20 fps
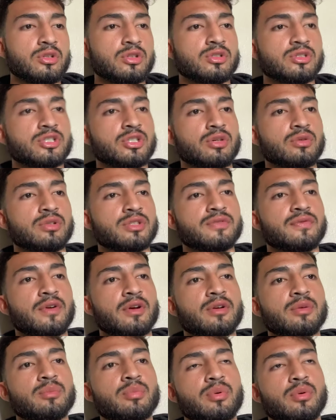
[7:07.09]
So it's
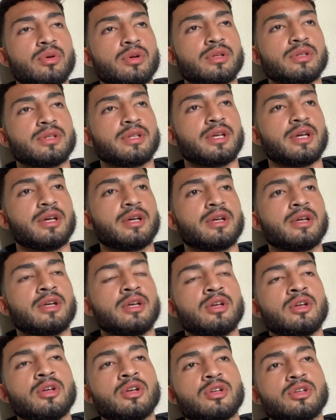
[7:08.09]
very important that
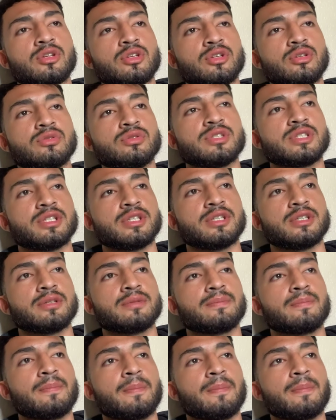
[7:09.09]
you see